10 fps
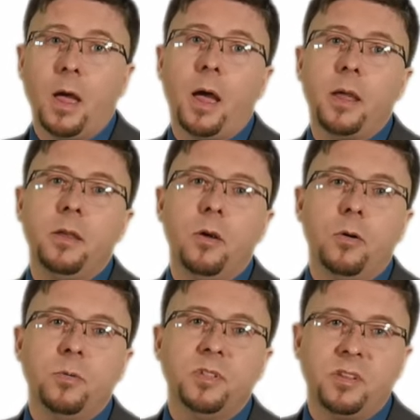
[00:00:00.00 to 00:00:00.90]
I
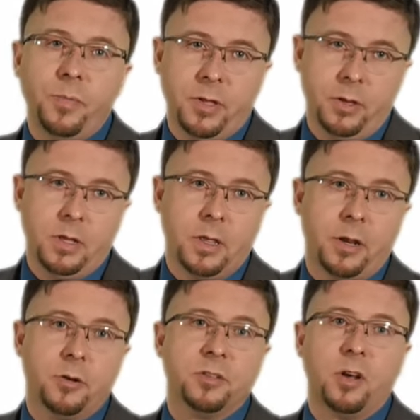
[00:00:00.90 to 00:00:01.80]
know stability
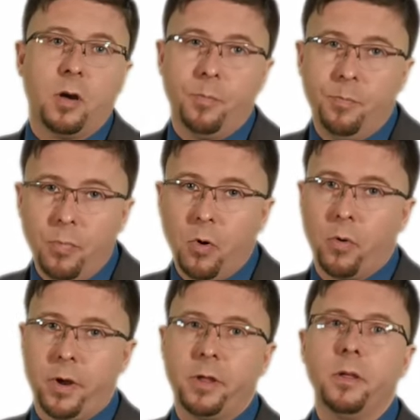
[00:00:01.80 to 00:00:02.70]
letters are
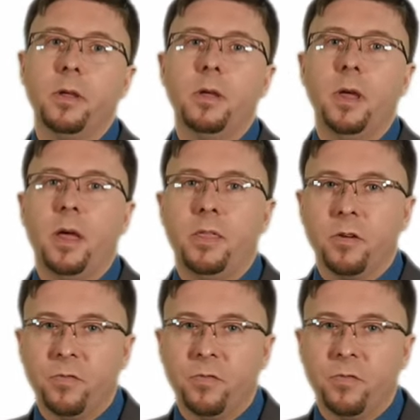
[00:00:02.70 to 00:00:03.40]
boring, and they're